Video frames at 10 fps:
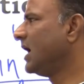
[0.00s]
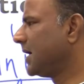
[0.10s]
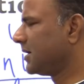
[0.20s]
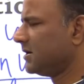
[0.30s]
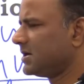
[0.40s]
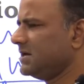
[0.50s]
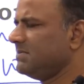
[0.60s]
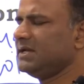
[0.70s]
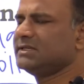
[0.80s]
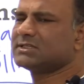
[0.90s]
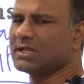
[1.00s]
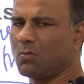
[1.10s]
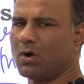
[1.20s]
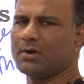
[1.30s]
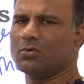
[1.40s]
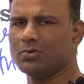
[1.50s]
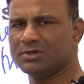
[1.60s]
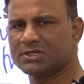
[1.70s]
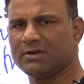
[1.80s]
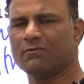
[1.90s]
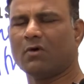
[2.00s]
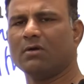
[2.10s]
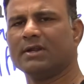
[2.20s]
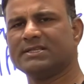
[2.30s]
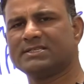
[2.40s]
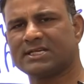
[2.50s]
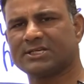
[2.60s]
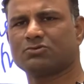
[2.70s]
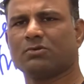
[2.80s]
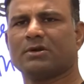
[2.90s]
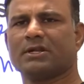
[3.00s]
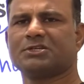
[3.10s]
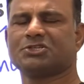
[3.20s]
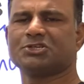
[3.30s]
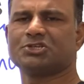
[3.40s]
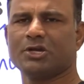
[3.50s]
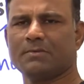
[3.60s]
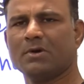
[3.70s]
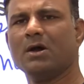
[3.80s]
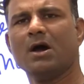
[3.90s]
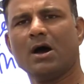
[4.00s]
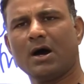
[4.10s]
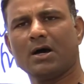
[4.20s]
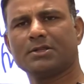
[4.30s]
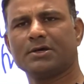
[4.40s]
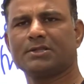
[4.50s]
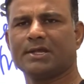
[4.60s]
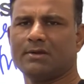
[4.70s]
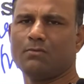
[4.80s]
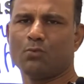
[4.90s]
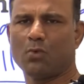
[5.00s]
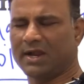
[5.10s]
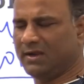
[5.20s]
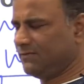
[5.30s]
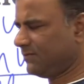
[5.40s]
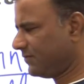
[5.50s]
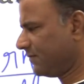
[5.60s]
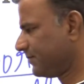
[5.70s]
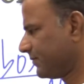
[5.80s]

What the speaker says: Adultery means the one who is involved in sexual relationship other than wife.